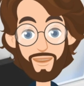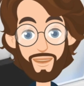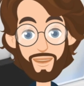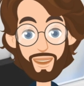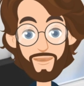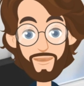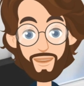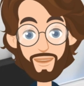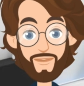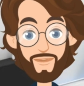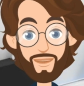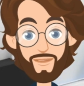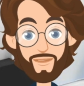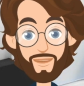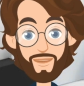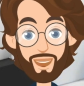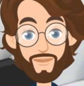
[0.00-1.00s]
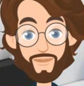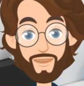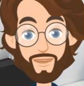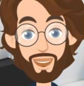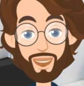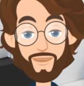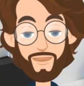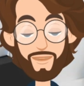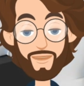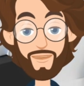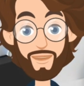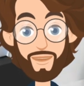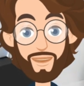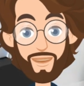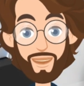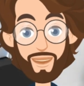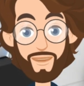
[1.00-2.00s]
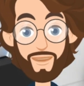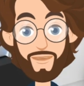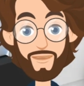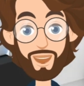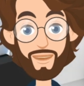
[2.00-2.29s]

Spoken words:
observe our own thoughts and emotions without